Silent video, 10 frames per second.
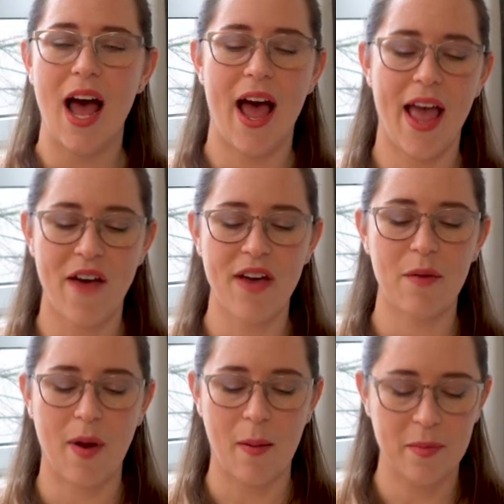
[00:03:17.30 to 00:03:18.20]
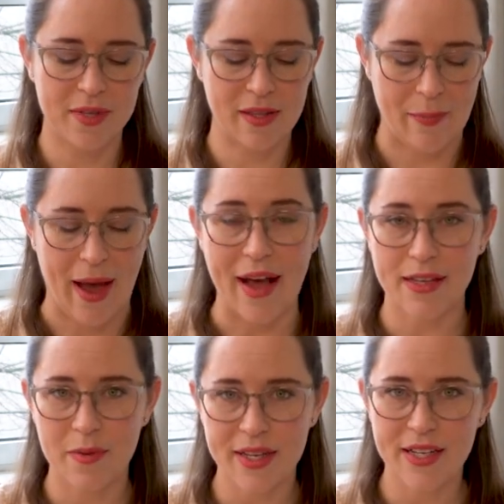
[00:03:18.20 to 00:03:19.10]
I have had problems in the
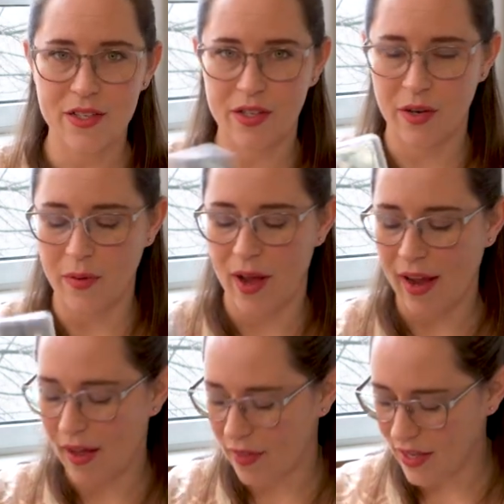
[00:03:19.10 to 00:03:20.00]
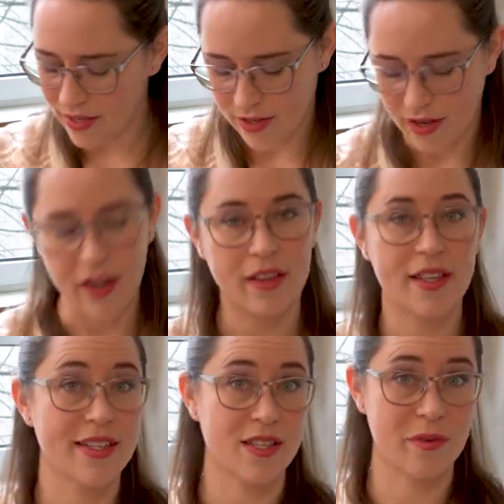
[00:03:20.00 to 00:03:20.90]
past with it, so I got these,
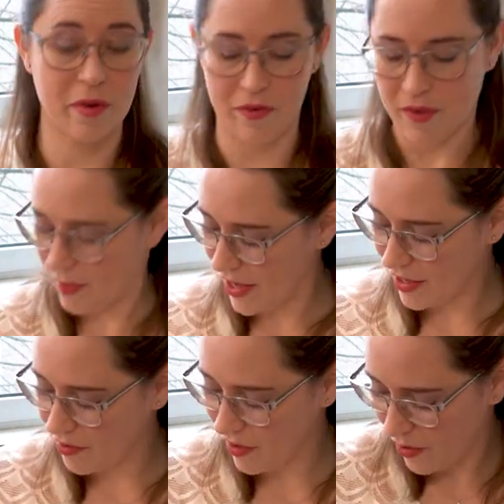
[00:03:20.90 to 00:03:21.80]
and this is the perfect place for